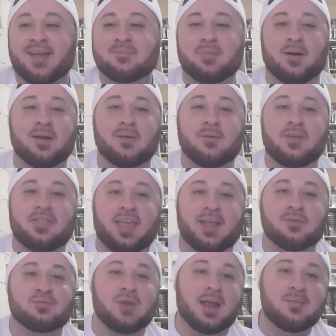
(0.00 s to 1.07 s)
bought it with a
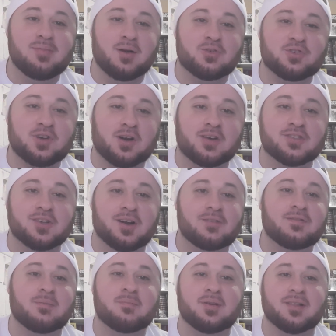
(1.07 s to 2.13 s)
Rainbow Charizard
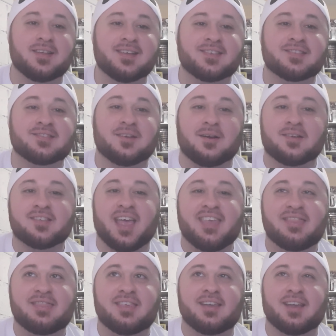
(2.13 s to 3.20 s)
from Brilliant Stars. I
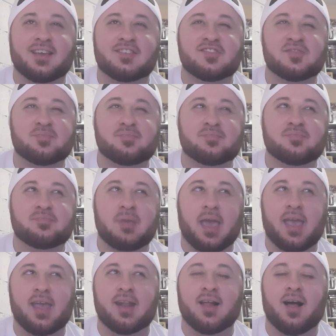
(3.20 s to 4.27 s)
think I
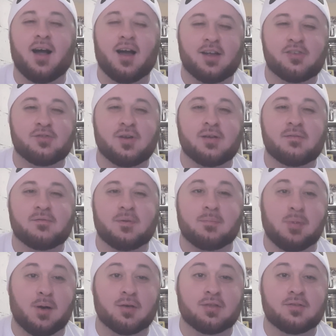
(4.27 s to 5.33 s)
paid $100 for
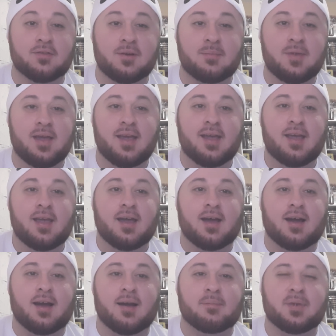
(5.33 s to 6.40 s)
both of them.
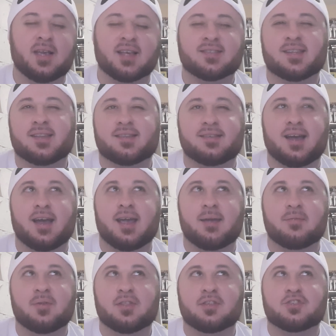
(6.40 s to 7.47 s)
Because at the
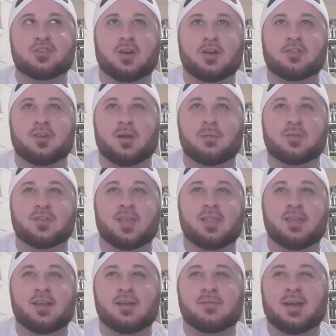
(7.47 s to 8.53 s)
time the Charizard was, I
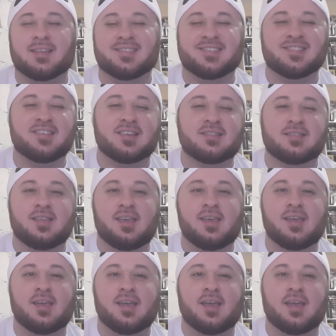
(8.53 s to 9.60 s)
think, around
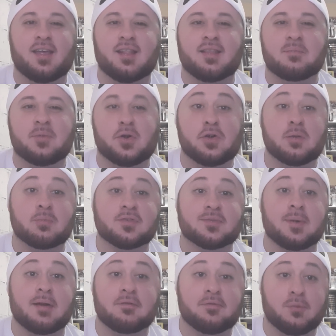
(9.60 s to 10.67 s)
60 and the Miriam was
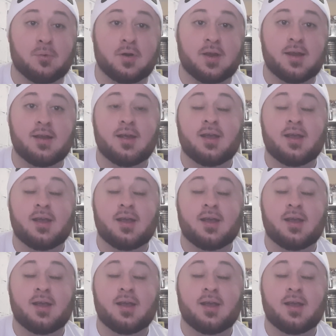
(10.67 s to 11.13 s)
around 40.